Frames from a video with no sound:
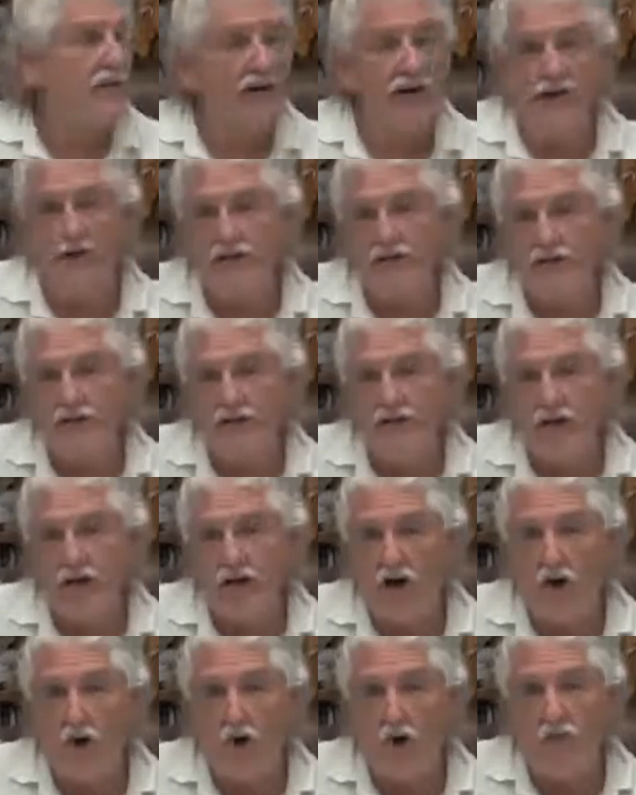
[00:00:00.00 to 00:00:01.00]
Carrington
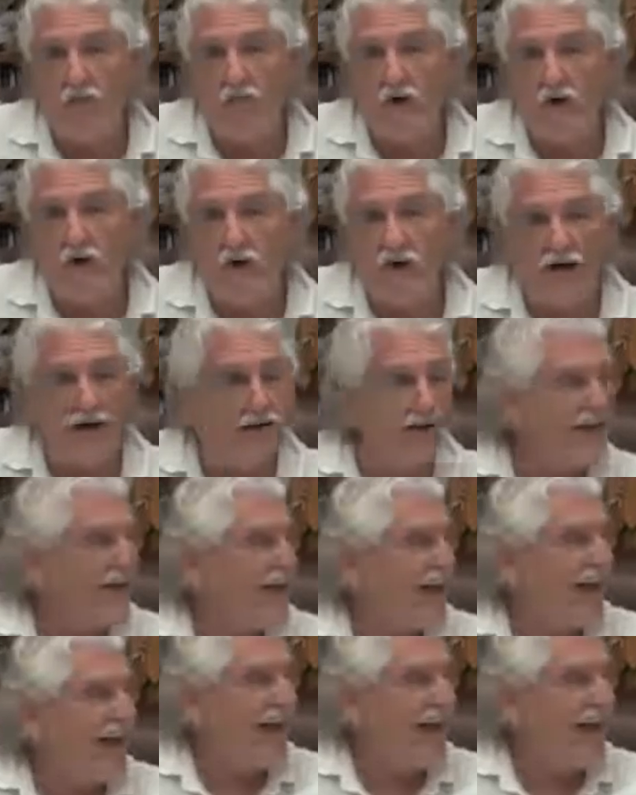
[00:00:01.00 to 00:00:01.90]
did a whole book on it.